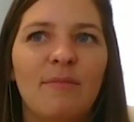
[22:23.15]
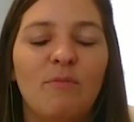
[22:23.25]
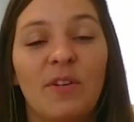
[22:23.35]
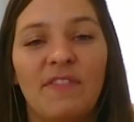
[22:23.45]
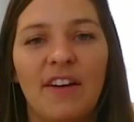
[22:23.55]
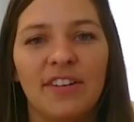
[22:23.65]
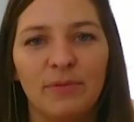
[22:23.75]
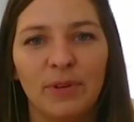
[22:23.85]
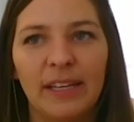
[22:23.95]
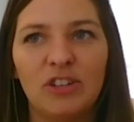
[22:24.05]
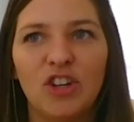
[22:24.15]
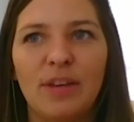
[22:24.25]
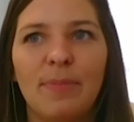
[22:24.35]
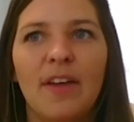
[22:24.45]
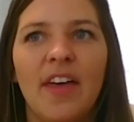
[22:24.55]
we found it really
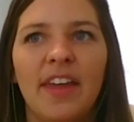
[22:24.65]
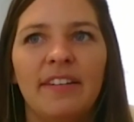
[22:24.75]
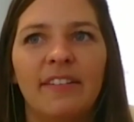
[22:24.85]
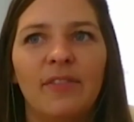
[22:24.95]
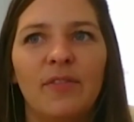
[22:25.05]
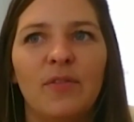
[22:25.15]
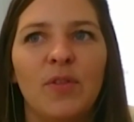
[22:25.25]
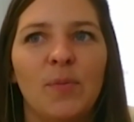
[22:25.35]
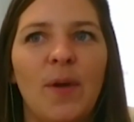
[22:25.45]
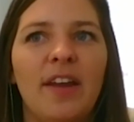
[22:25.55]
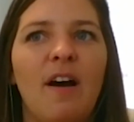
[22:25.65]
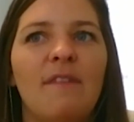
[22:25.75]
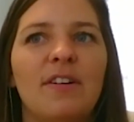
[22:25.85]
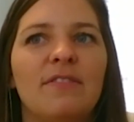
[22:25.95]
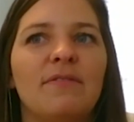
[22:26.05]
cheap. And then the rent
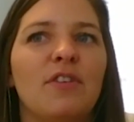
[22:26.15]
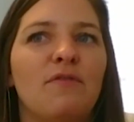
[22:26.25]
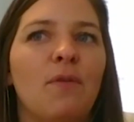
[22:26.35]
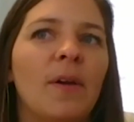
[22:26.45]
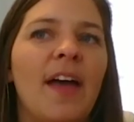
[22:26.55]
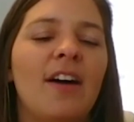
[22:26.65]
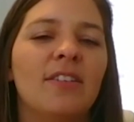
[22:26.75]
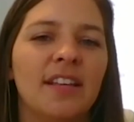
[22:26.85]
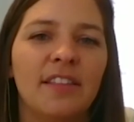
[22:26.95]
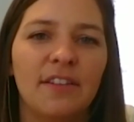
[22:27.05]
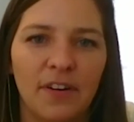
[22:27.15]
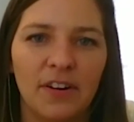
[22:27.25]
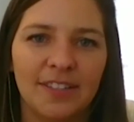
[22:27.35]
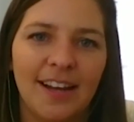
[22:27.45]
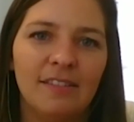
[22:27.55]
off of the fourth house and the
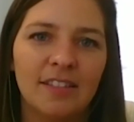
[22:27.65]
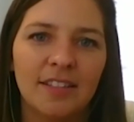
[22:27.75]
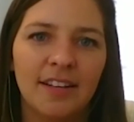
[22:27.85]
first house